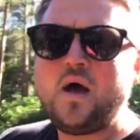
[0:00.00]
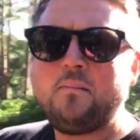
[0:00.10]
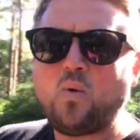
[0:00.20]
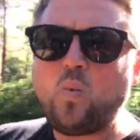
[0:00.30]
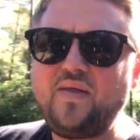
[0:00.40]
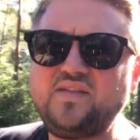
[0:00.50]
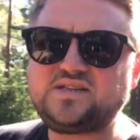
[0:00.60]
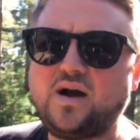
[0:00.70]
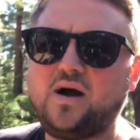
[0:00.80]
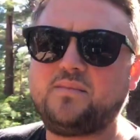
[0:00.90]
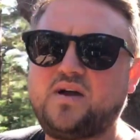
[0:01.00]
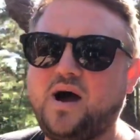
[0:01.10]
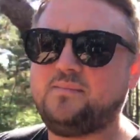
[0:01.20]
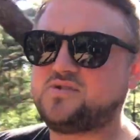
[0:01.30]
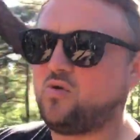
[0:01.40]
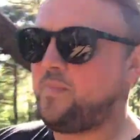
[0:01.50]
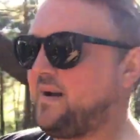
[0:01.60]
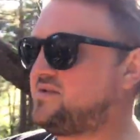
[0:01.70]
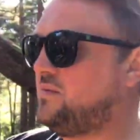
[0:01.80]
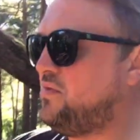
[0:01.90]
But when the time comes and we're
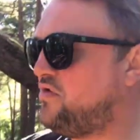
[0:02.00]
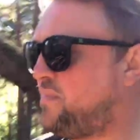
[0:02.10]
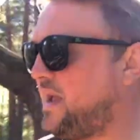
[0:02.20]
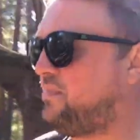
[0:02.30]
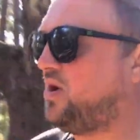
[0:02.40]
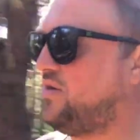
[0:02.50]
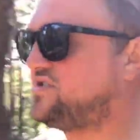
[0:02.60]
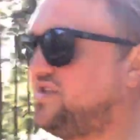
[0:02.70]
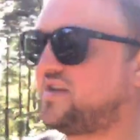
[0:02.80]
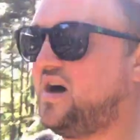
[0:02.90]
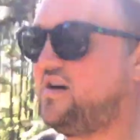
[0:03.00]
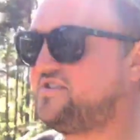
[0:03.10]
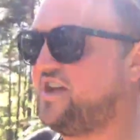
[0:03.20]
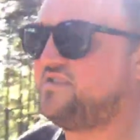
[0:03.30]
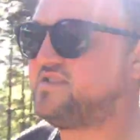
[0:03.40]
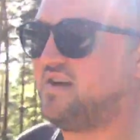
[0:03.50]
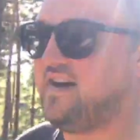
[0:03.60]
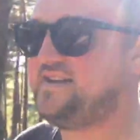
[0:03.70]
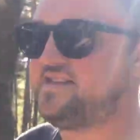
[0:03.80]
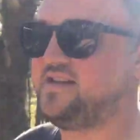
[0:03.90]
about to move people onto the cardio
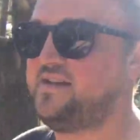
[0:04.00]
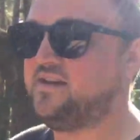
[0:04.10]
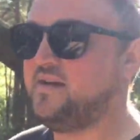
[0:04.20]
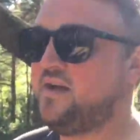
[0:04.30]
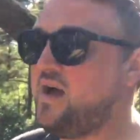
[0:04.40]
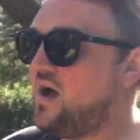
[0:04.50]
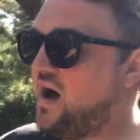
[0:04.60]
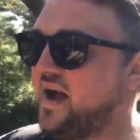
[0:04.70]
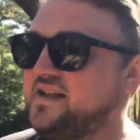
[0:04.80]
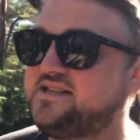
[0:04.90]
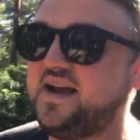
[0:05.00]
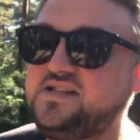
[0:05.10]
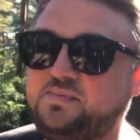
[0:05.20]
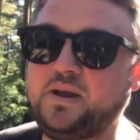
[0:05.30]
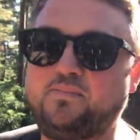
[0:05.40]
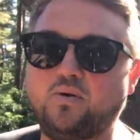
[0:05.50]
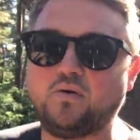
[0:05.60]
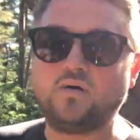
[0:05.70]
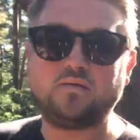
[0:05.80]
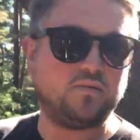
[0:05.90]
side, I can say to people,
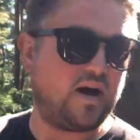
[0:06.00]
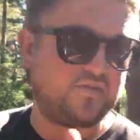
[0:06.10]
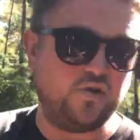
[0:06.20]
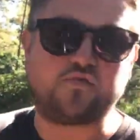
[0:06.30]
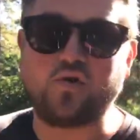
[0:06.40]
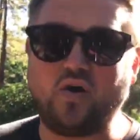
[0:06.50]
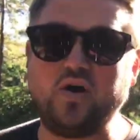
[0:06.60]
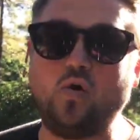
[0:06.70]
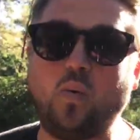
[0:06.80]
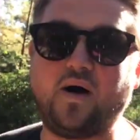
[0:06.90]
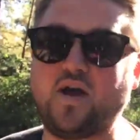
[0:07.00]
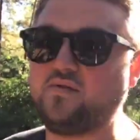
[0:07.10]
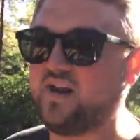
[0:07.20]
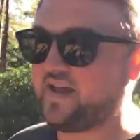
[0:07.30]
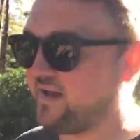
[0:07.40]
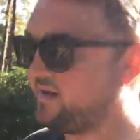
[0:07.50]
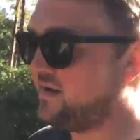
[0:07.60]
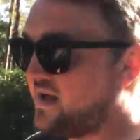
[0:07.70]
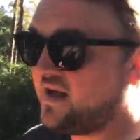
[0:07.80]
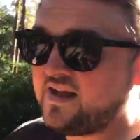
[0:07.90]
right, you've got hill 1 only.
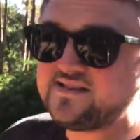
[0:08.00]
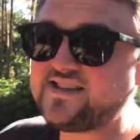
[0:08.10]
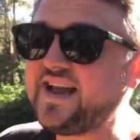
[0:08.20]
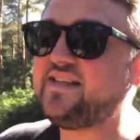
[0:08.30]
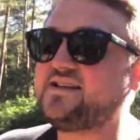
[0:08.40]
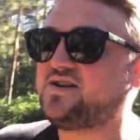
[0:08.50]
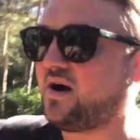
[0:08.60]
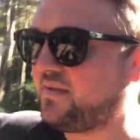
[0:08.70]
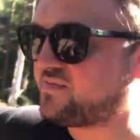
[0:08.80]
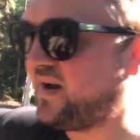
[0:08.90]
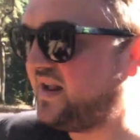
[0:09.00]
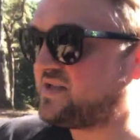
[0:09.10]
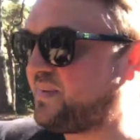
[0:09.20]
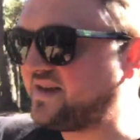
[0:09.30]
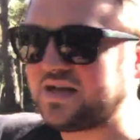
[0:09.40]
Take their time, there's plenty of space.